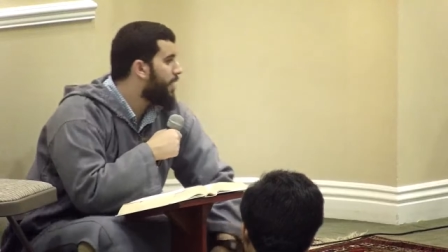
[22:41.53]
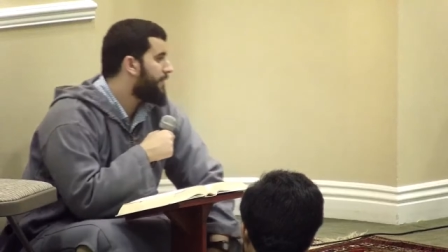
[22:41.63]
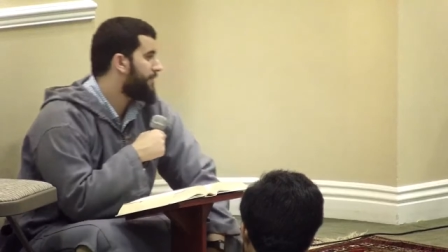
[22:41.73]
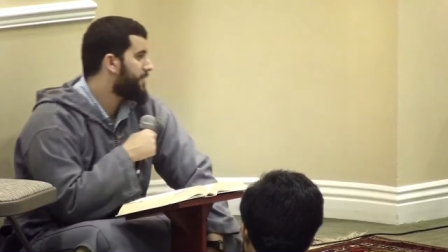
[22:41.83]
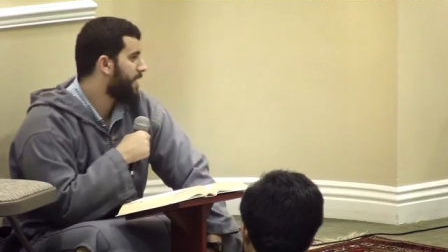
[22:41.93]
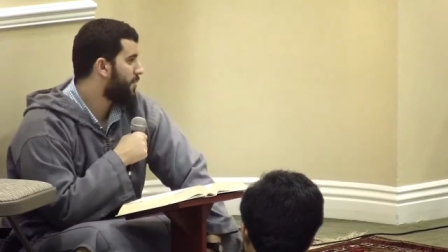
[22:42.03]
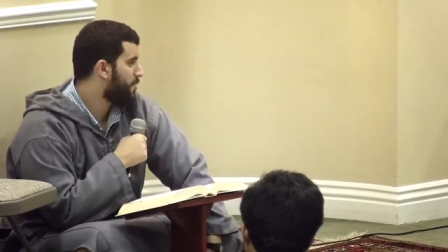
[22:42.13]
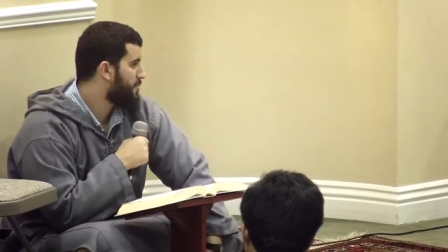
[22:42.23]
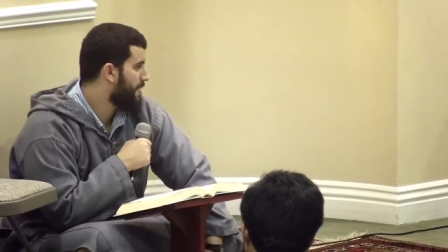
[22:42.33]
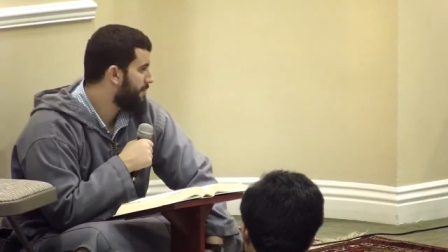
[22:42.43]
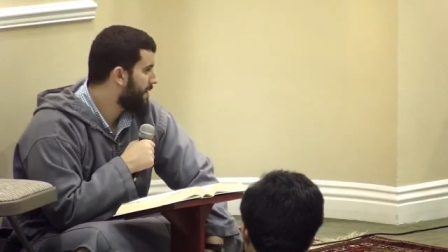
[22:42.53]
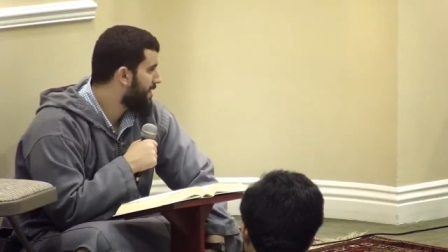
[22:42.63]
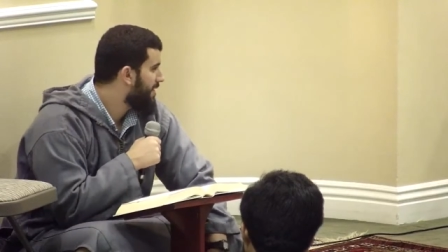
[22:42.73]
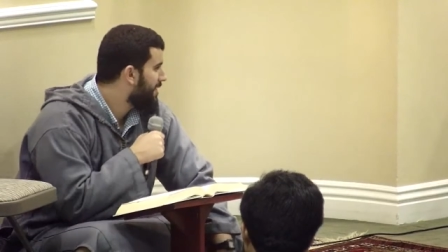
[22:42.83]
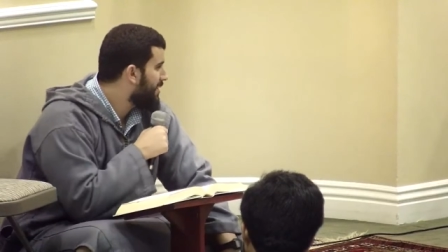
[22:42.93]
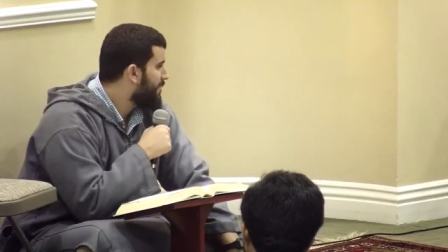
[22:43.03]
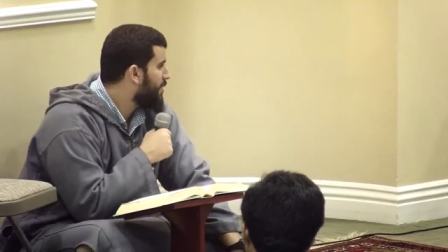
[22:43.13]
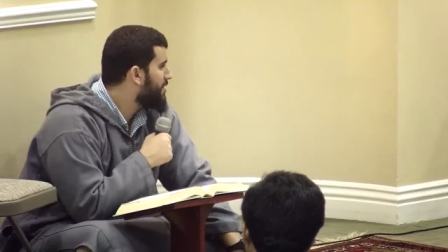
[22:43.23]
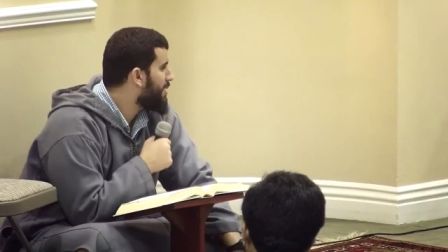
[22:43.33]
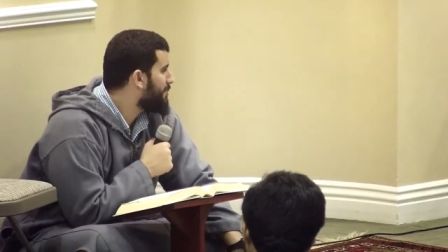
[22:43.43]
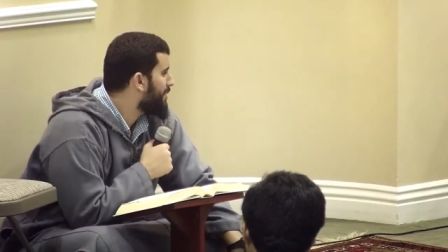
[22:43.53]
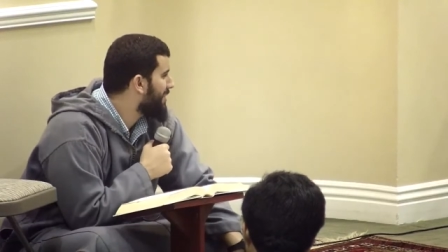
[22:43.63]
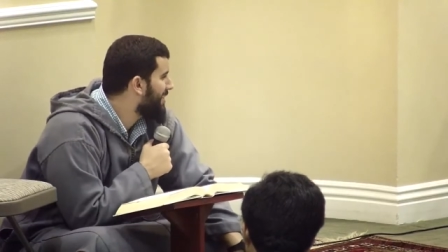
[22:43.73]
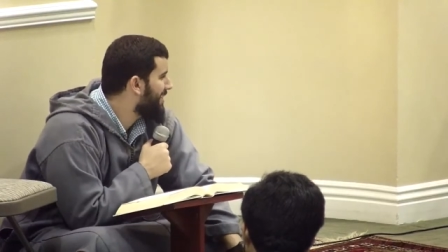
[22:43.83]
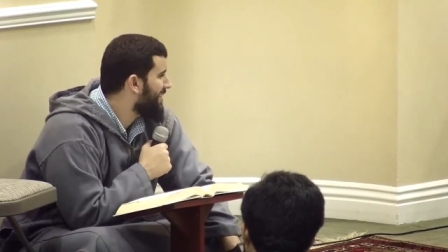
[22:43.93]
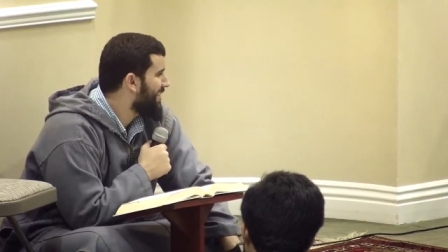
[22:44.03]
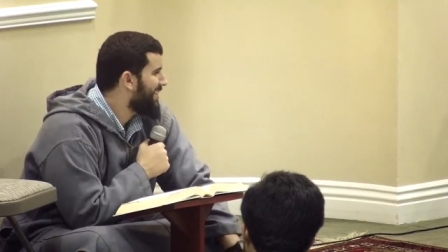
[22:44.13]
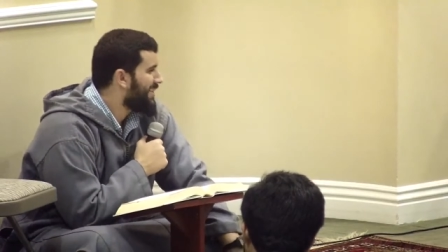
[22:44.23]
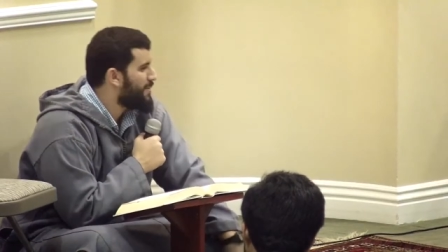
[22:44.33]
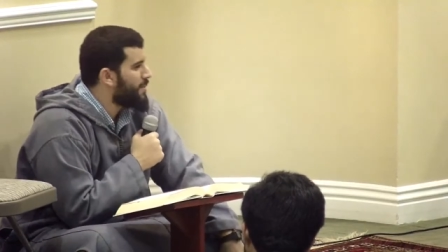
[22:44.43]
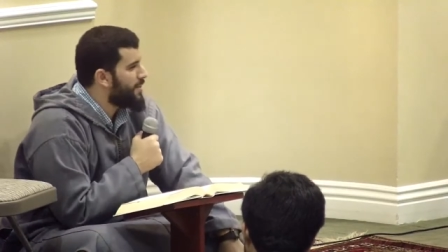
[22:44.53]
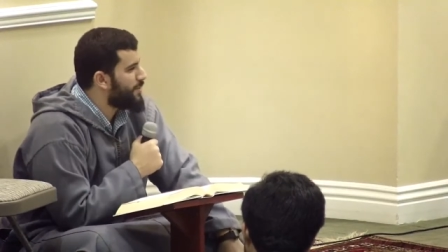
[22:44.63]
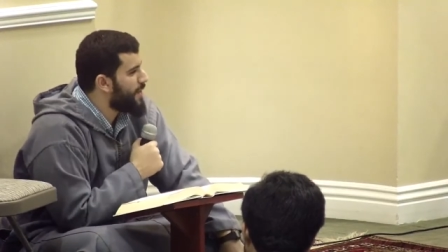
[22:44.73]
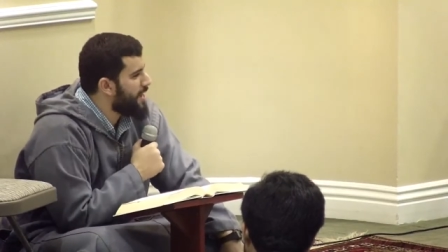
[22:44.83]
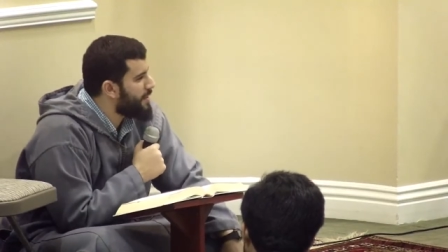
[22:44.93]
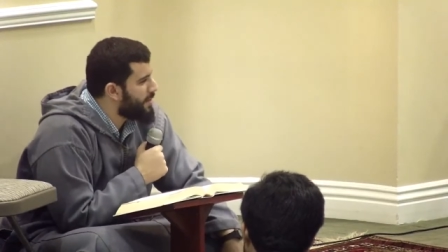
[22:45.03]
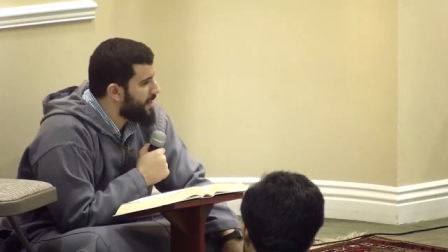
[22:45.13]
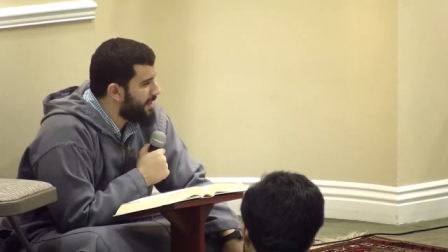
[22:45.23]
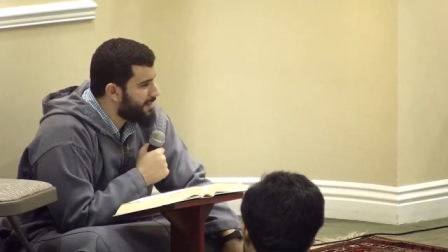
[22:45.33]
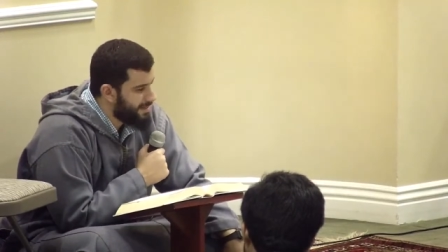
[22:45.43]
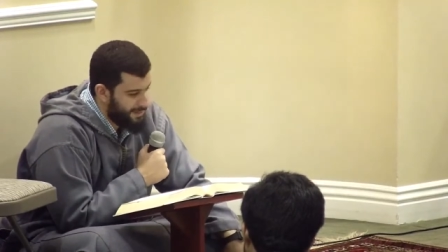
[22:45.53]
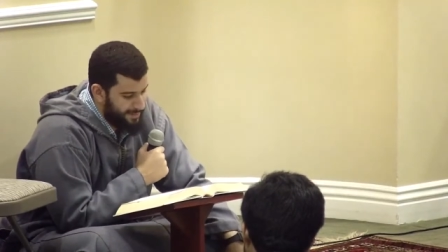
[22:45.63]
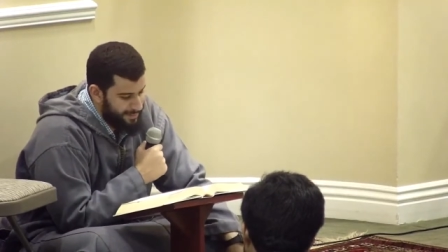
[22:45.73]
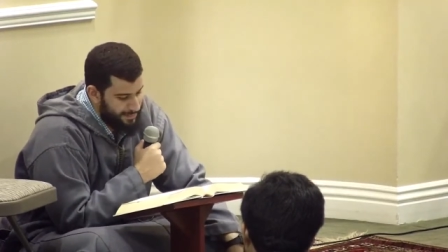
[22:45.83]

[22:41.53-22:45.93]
What do you have to say, O Thumama? What's up? What do you got going on?